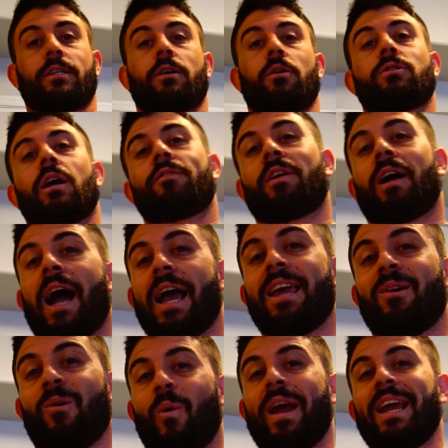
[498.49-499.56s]
It goes off your
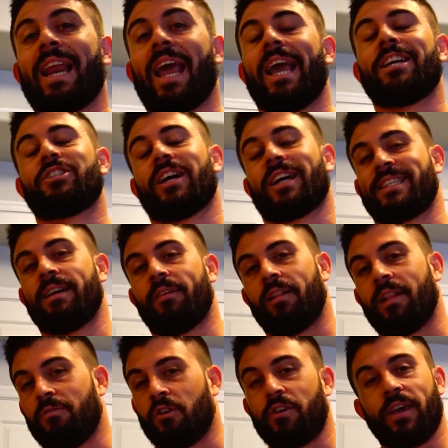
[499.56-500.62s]
height, weight, age, and activity
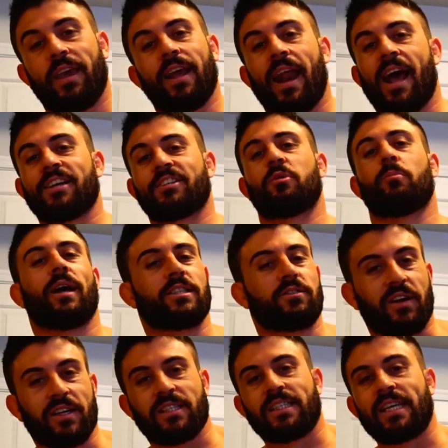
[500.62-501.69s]
level. You can't ask your best
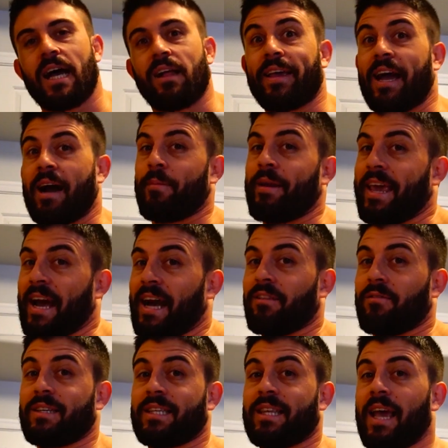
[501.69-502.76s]
friend Sally how many
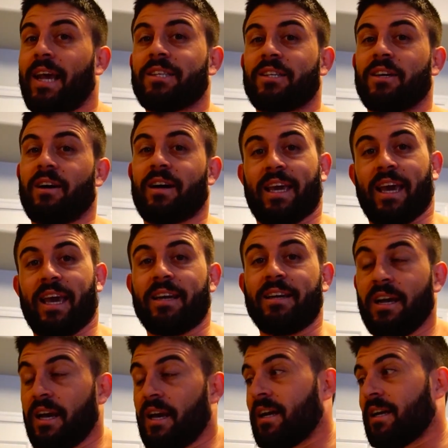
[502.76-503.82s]
calories they took in
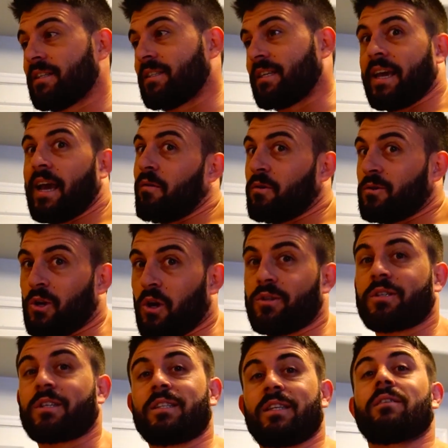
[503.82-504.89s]
to get
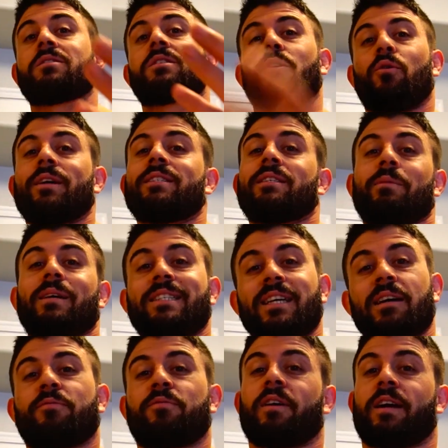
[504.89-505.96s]
results, because theirs going to be
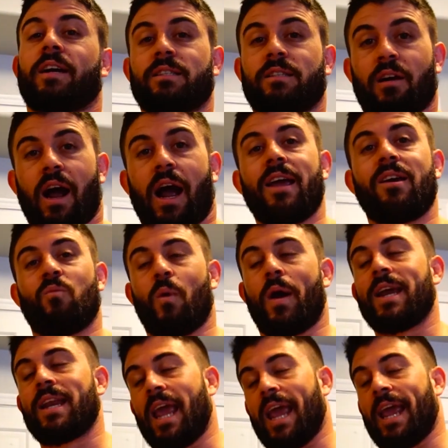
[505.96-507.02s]
different because their height,
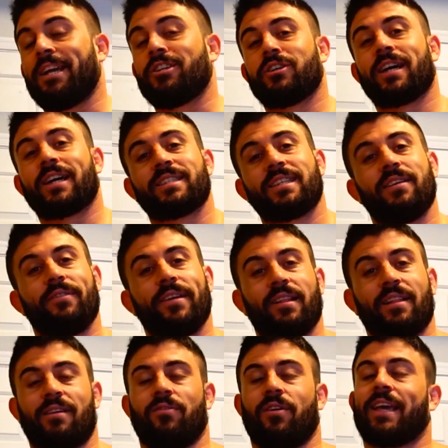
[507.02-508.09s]
weight, age, and activity
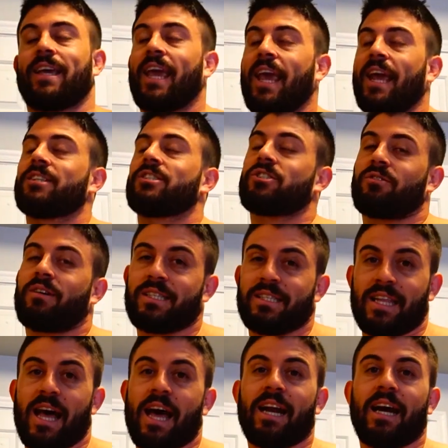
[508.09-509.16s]
level. I can't stress
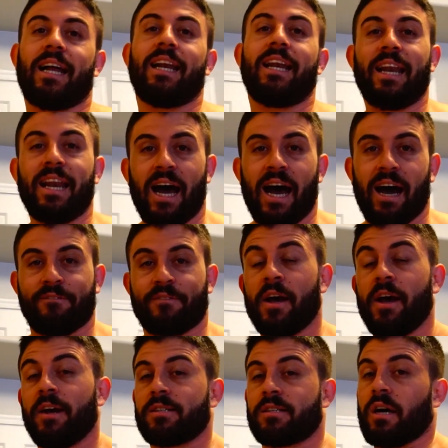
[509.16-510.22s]
that
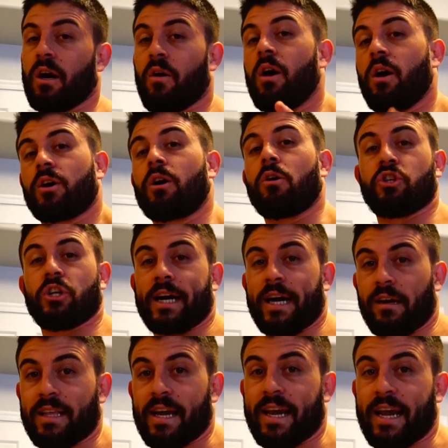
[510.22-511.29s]
enough. So go check
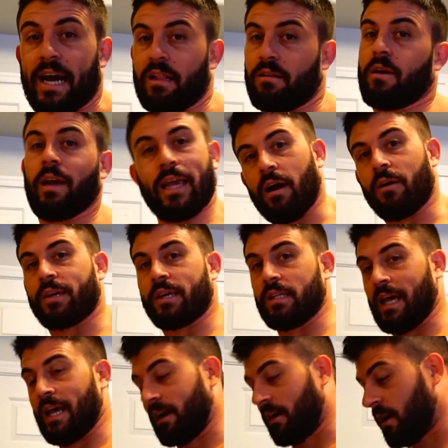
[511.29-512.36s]
out that calorie
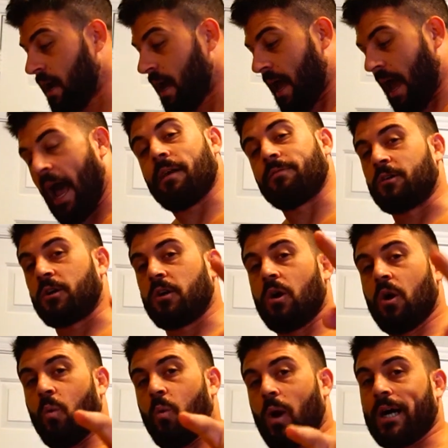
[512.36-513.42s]
calculator after
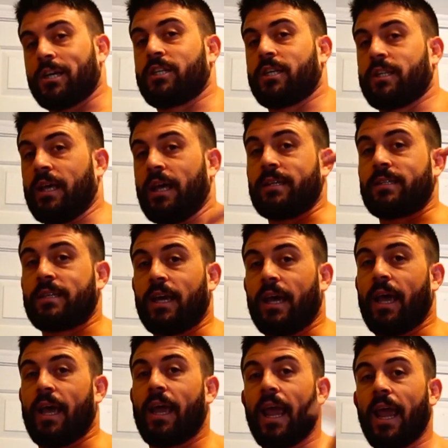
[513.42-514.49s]
watching this.
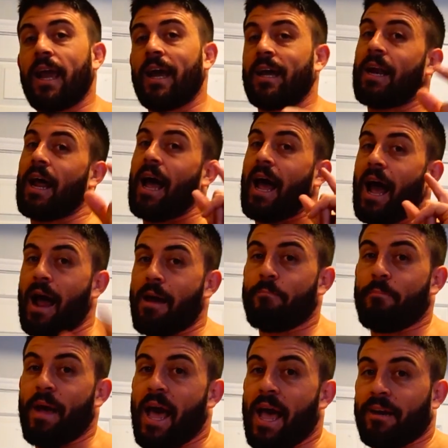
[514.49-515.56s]
And I
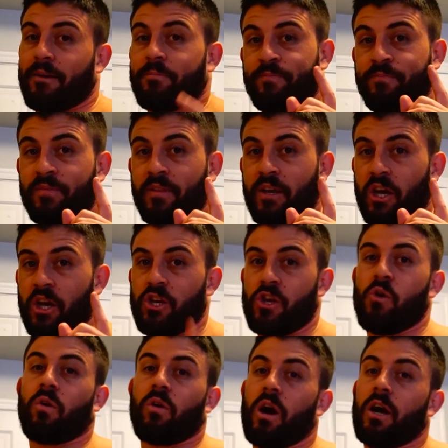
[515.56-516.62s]
bet
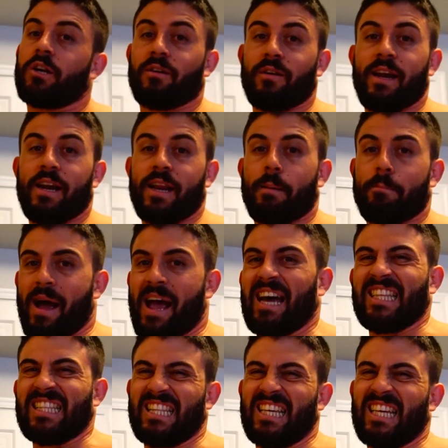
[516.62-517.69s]
you're under eating by
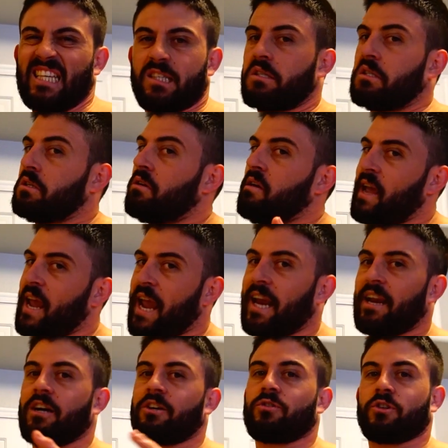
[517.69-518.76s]
at least
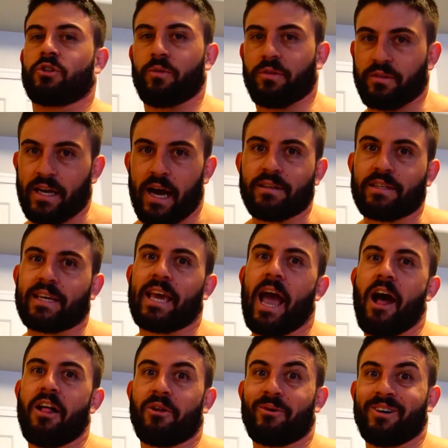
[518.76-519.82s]
800 to 1,000
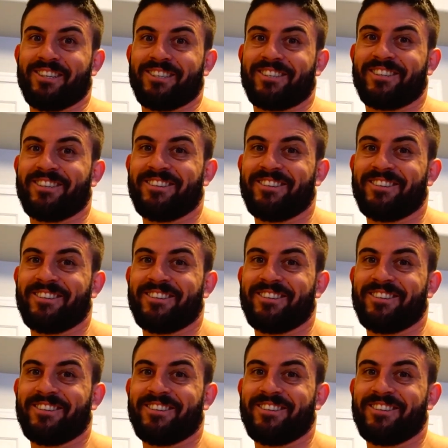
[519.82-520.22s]
calories.